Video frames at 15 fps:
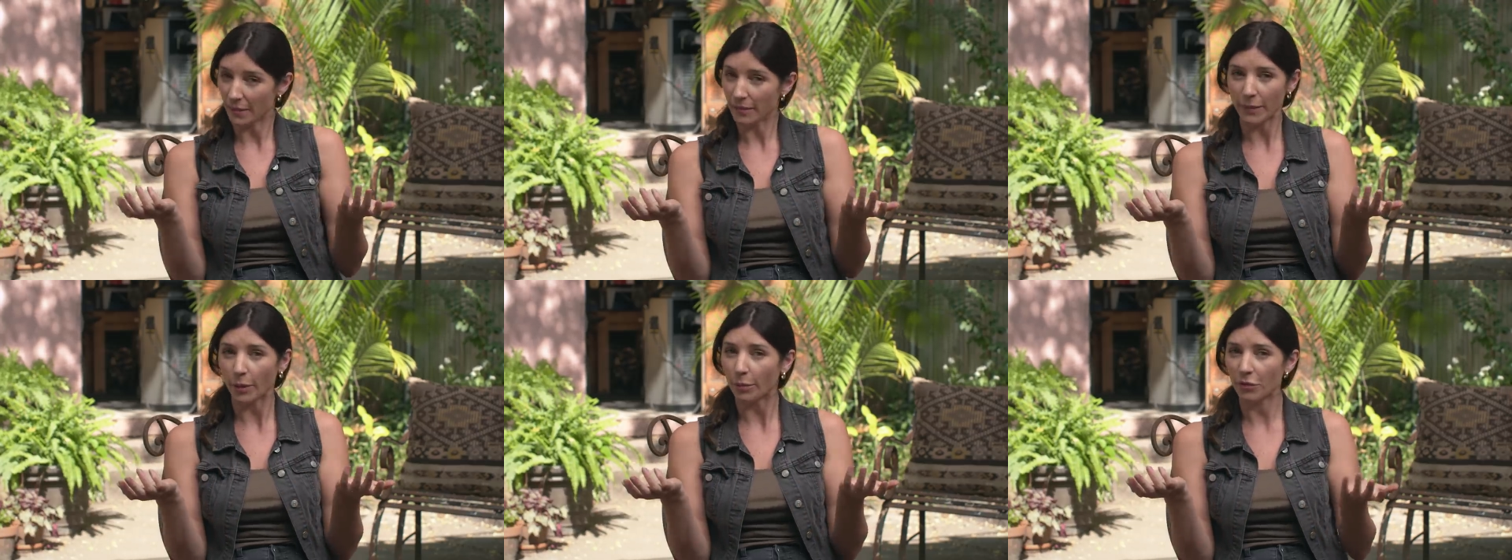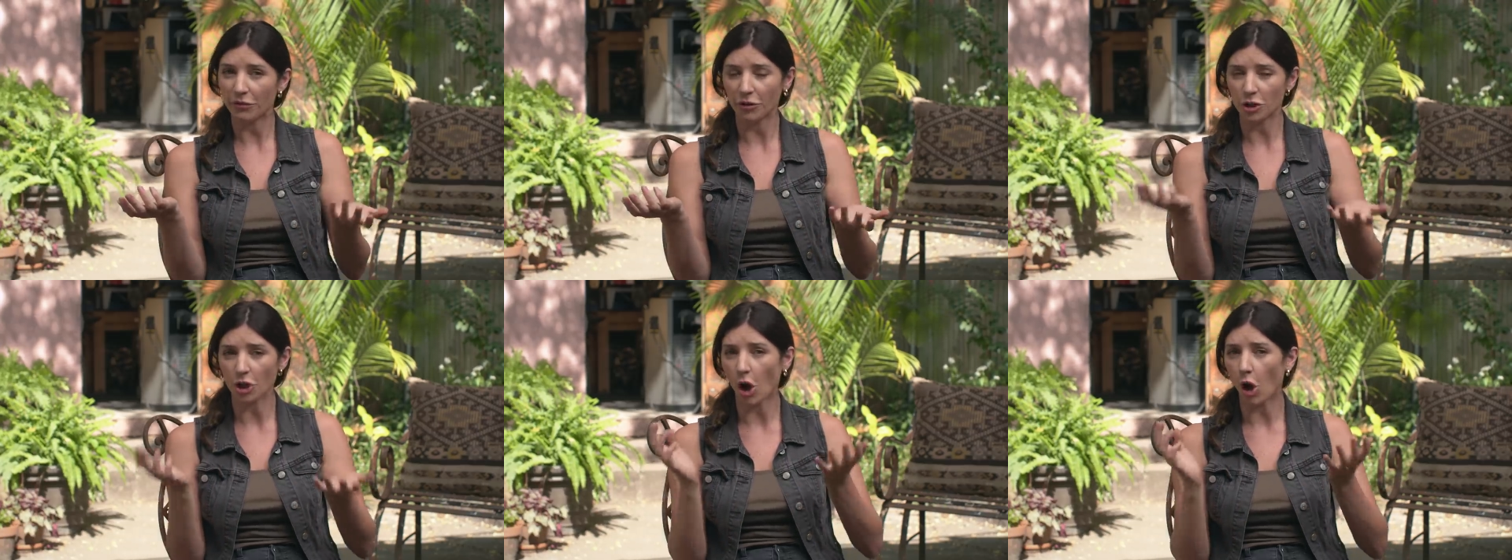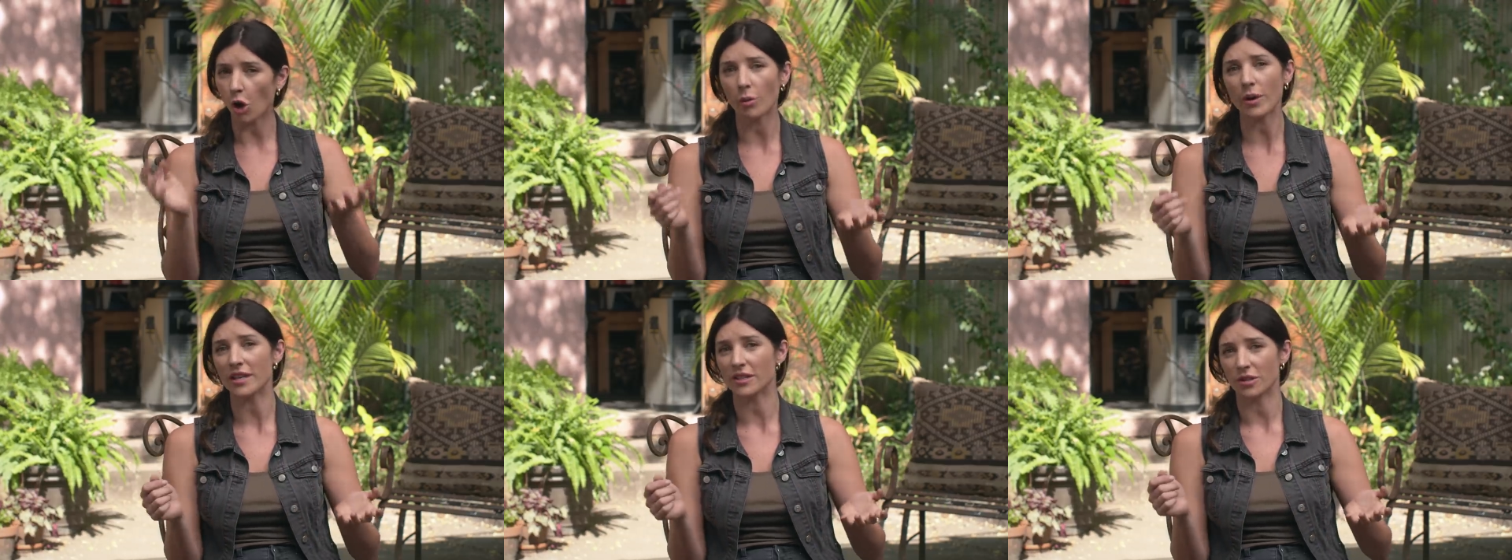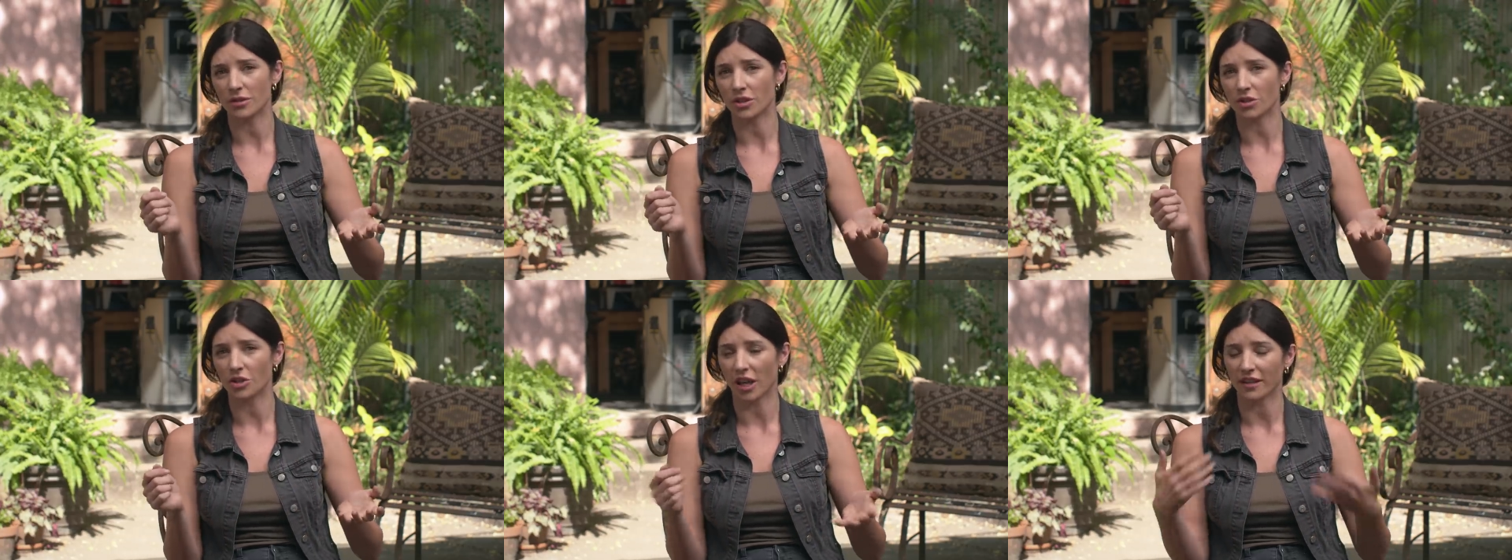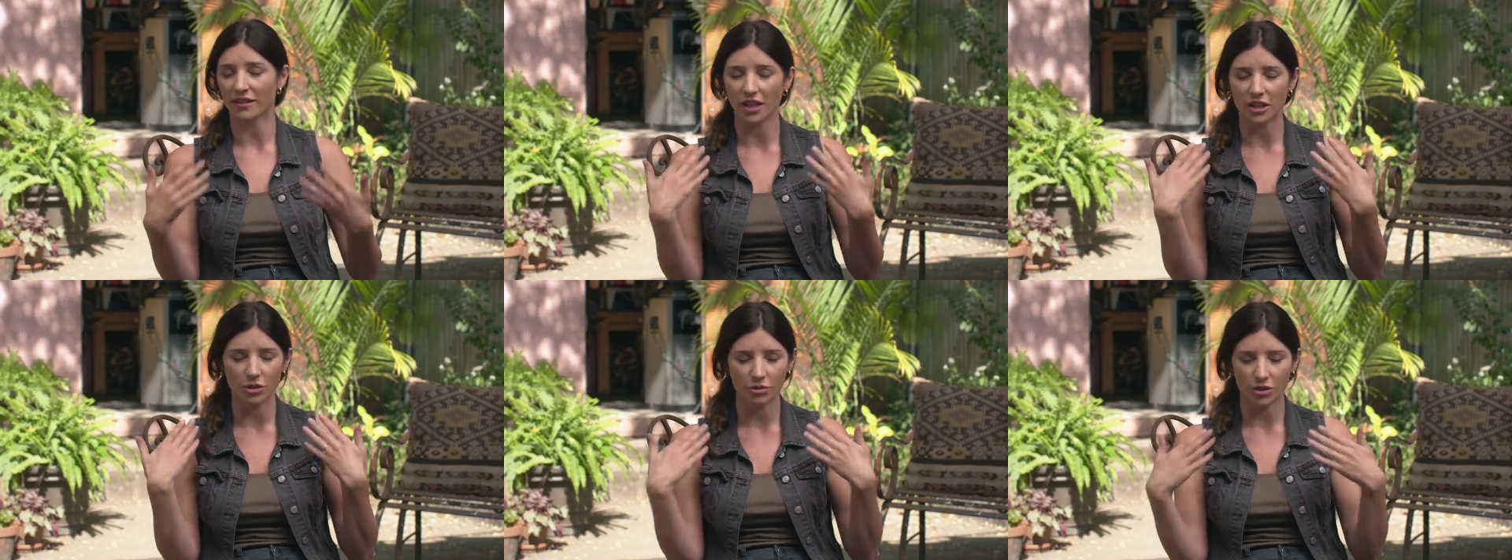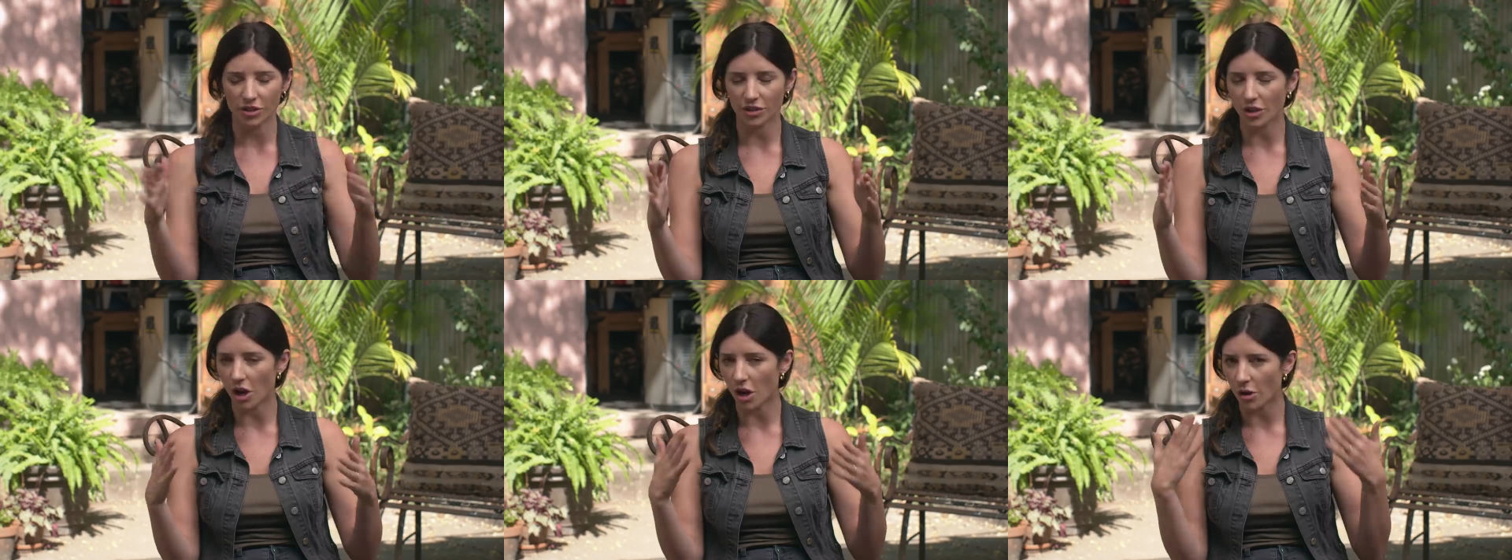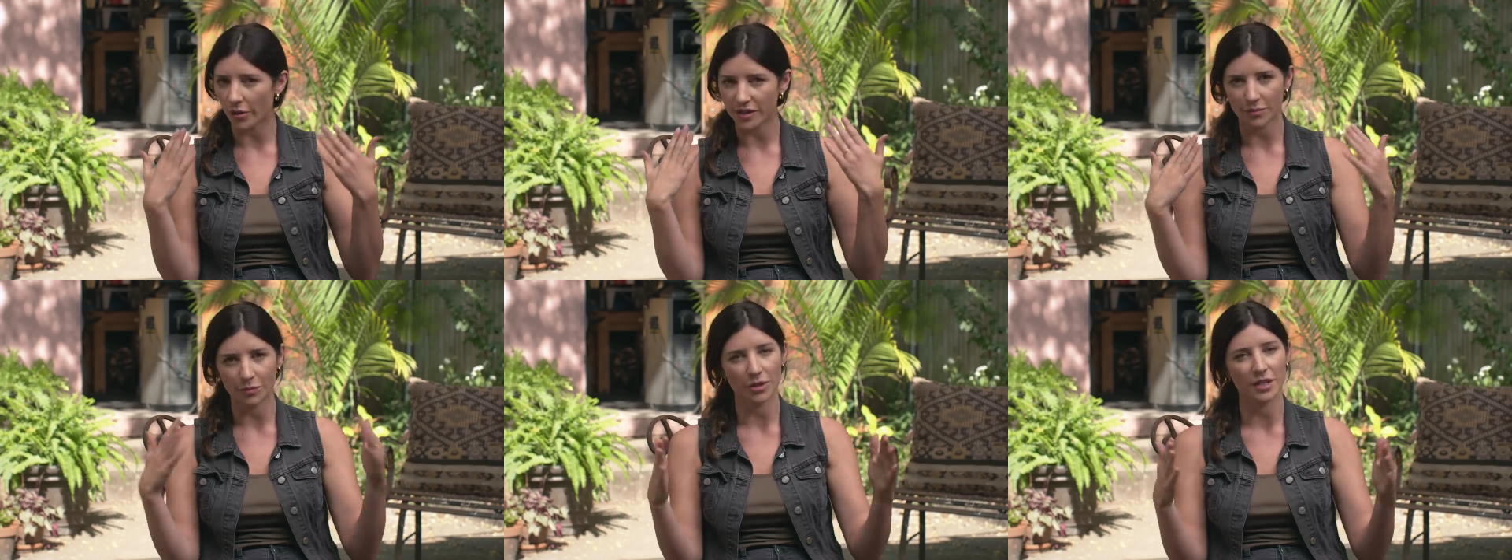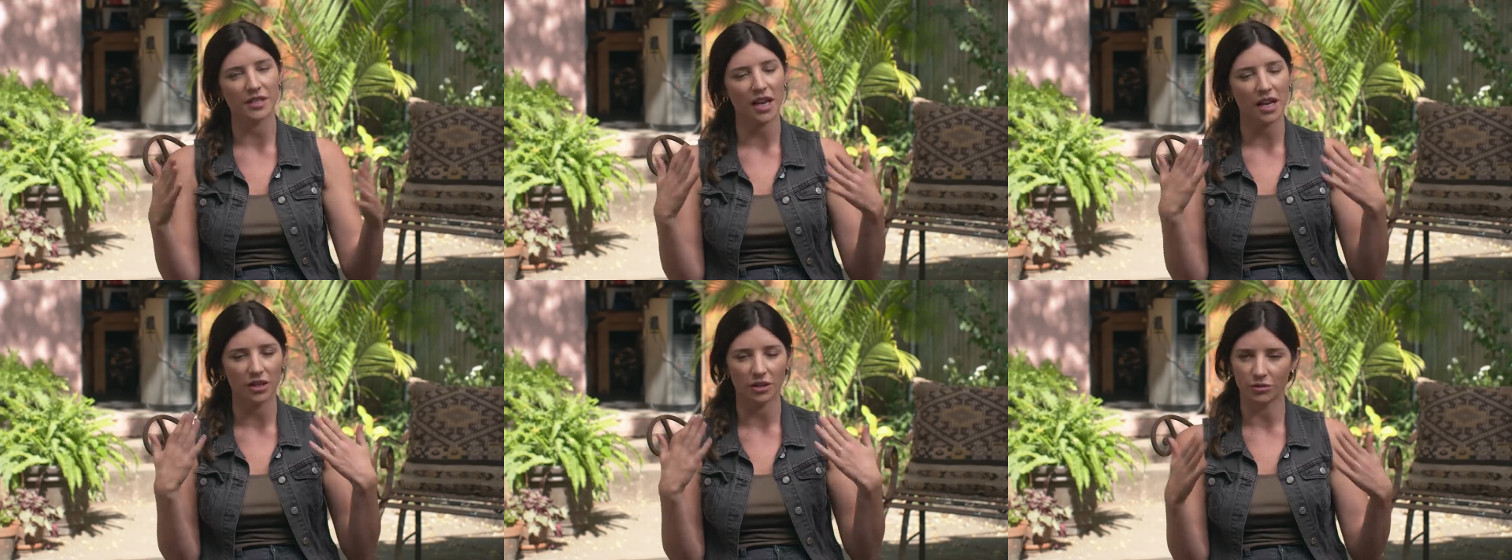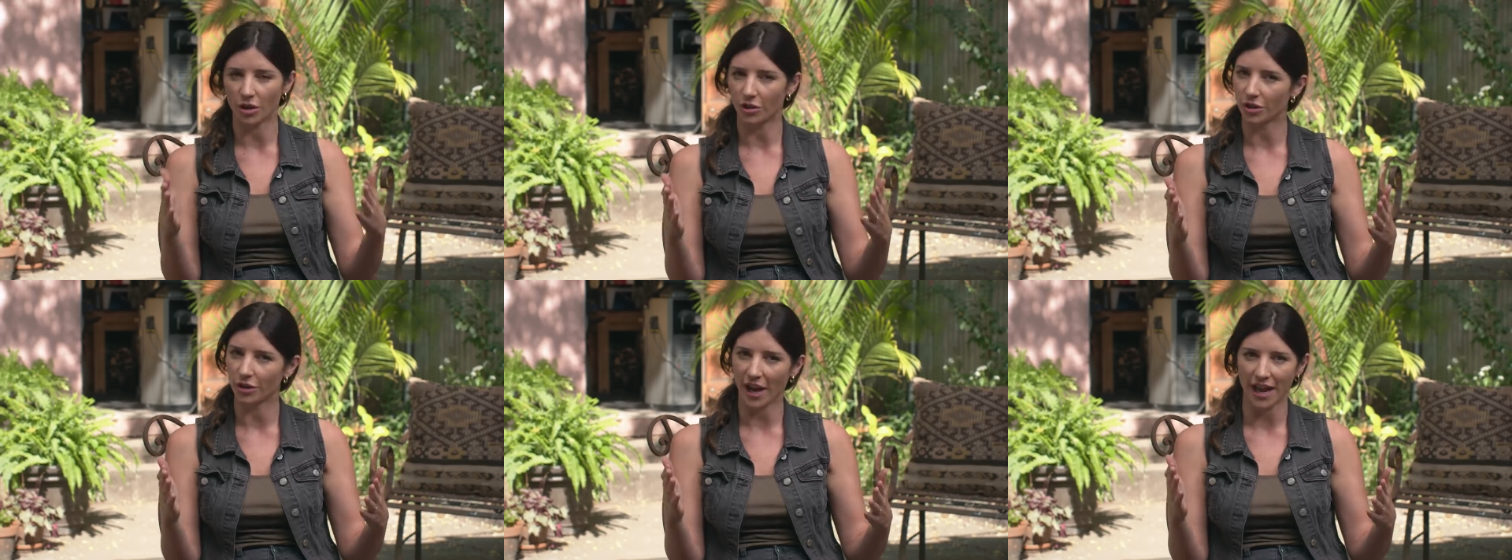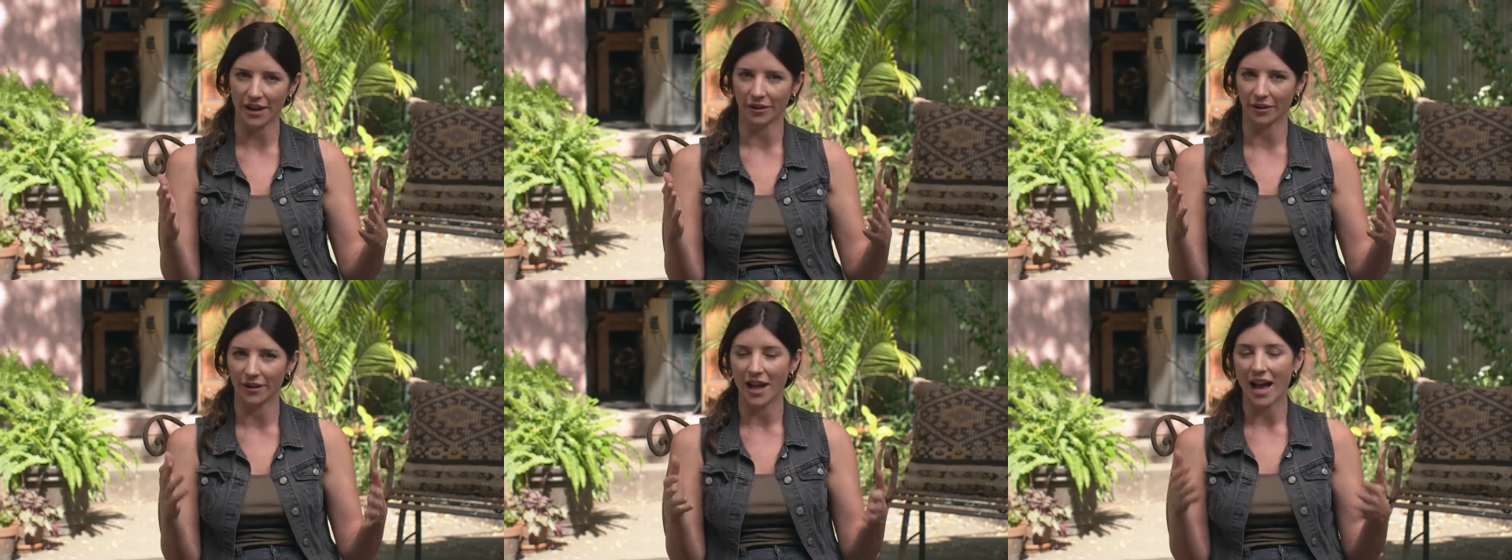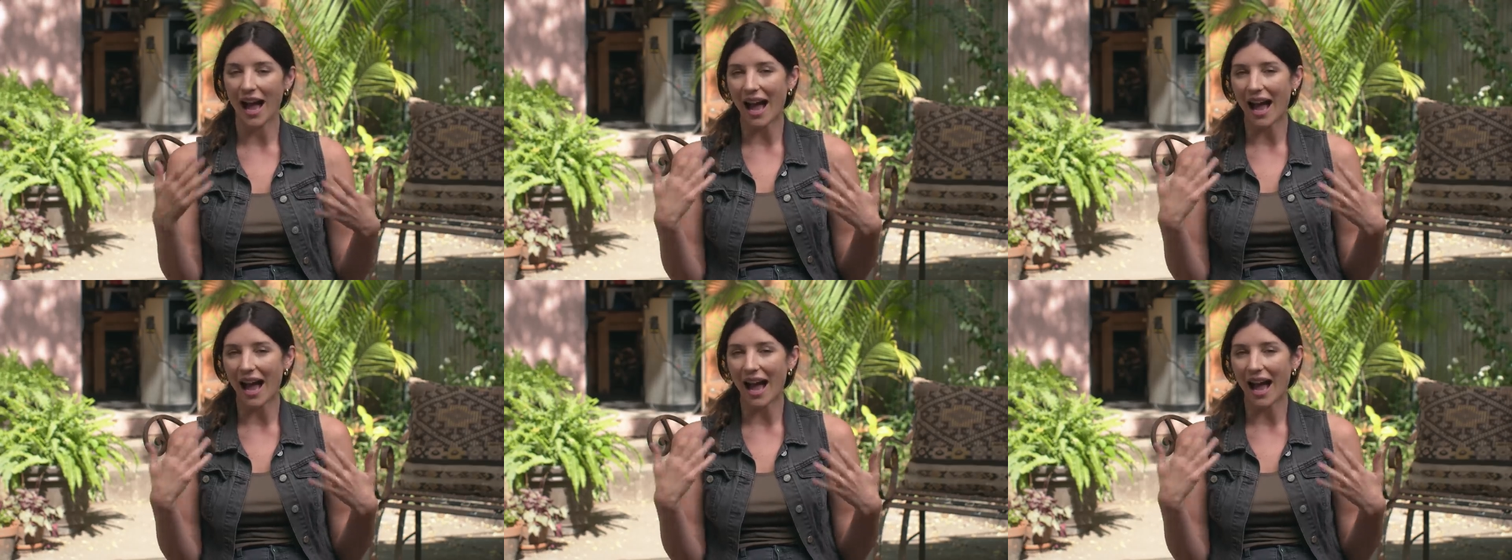Some people prefer to always use a jig, then you just know it's preset, you know your angle.